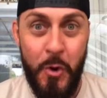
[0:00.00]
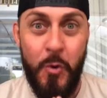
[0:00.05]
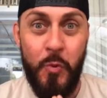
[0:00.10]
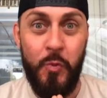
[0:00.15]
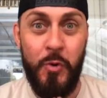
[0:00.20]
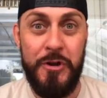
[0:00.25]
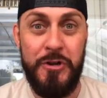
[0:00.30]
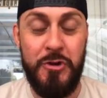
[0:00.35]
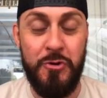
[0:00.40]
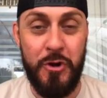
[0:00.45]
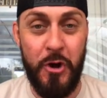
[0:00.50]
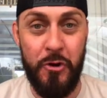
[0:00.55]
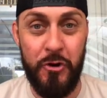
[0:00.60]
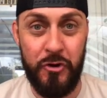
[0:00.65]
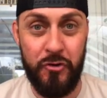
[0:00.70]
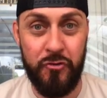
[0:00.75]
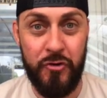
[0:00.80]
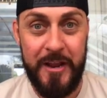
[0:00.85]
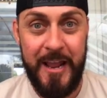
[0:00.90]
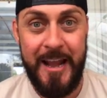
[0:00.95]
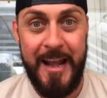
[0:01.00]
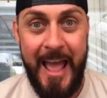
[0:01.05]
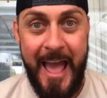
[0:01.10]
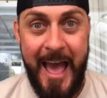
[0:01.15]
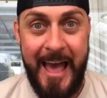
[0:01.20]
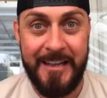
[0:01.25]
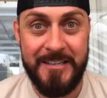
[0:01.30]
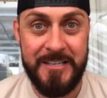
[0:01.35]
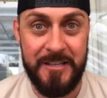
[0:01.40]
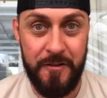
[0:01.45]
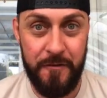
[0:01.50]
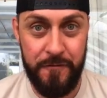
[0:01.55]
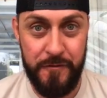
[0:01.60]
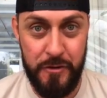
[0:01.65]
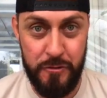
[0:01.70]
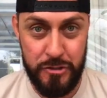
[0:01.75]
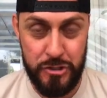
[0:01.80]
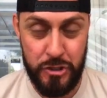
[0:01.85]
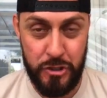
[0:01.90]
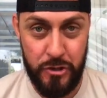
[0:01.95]
When you go to create ads in the
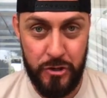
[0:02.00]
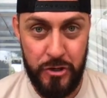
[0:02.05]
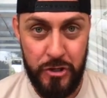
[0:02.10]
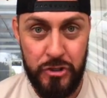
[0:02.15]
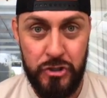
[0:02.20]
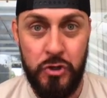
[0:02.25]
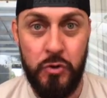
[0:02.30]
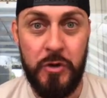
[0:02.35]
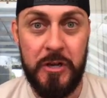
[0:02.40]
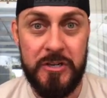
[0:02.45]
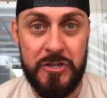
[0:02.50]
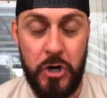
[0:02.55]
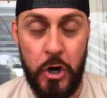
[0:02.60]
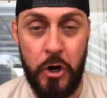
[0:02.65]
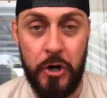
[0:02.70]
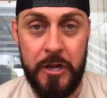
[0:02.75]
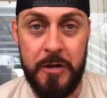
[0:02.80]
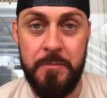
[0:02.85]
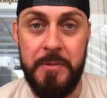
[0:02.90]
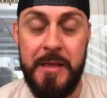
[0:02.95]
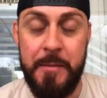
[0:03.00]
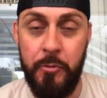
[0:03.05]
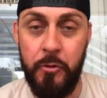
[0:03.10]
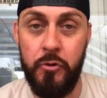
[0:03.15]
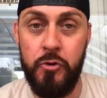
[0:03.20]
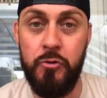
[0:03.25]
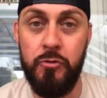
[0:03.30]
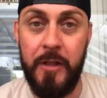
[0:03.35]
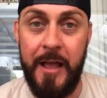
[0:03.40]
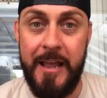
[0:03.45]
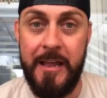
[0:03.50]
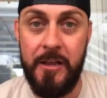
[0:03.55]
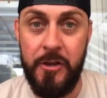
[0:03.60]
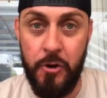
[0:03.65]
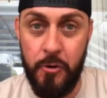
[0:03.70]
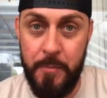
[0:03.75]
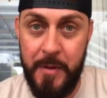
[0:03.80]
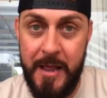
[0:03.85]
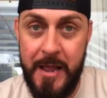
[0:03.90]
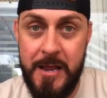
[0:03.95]
future, you can target people who like
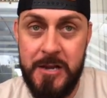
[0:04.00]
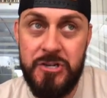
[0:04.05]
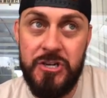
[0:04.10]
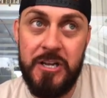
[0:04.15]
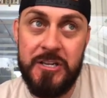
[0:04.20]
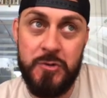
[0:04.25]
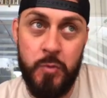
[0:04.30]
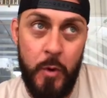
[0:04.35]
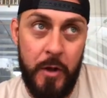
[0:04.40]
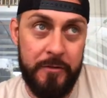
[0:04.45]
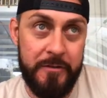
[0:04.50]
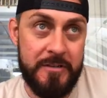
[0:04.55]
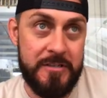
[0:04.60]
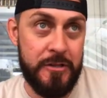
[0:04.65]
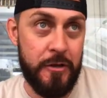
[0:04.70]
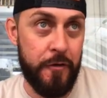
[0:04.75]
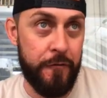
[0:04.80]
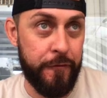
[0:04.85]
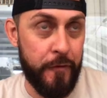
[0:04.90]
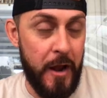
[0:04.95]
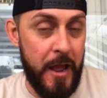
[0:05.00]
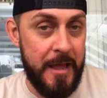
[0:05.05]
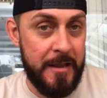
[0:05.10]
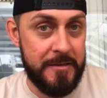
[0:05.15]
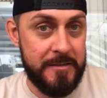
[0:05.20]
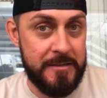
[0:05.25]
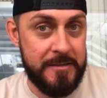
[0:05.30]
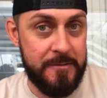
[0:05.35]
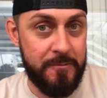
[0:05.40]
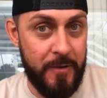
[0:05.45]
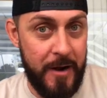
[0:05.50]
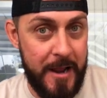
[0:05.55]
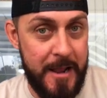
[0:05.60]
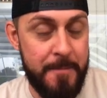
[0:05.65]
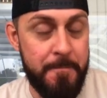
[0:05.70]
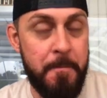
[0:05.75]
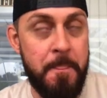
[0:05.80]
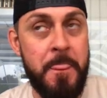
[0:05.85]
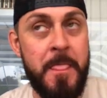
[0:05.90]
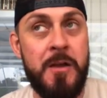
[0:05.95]
your page as well as their friends,
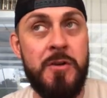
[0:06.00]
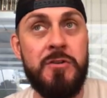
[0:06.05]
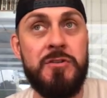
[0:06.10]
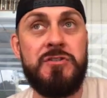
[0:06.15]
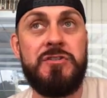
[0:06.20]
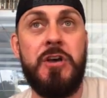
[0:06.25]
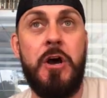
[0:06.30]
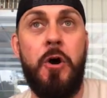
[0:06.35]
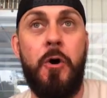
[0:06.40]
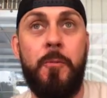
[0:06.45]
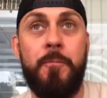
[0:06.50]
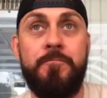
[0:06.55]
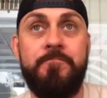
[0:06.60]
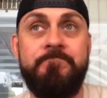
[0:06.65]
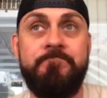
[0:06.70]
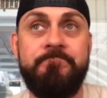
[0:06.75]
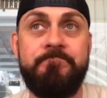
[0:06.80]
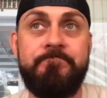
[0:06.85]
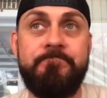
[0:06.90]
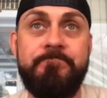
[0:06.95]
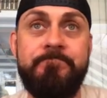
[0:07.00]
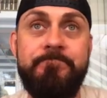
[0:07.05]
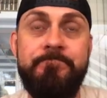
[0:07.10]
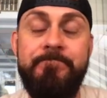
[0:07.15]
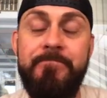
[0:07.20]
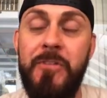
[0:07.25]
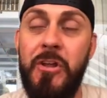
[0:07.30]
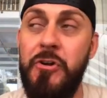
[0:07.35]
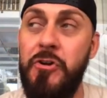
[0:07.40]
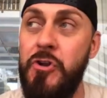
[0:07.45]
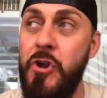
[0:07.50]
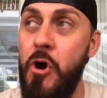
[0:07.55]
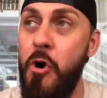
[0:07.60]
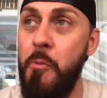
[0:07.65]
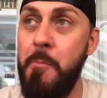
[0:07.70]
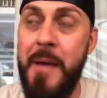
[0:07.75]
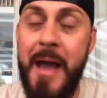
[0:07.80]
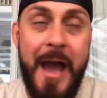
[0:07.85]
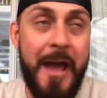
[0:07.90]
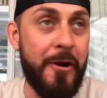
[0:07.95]
right? So, no
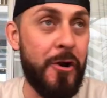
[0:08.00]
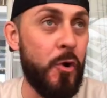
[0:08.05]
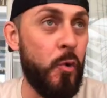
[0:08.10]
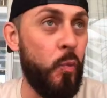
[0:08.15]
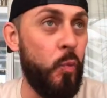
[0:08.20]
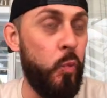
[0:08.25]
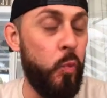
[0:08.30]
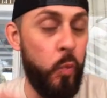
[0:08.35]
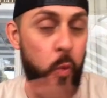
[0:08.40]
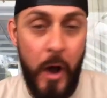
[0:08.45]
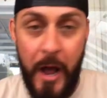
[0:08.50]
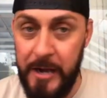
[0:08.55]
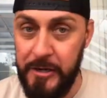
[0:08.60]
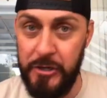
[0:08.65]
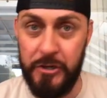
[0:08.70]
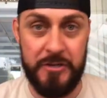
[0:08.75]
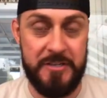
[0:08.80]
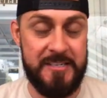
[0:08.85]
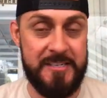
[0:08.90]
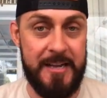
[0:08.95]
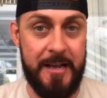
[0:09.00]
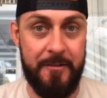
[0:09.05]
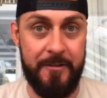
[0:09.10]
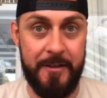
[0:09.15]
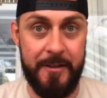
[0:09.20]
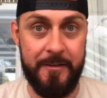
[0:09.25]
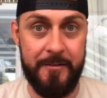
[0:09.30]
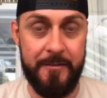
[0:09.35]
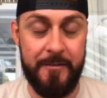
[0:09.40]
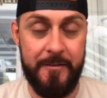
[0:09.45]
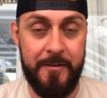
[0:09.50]
matter what you're selling,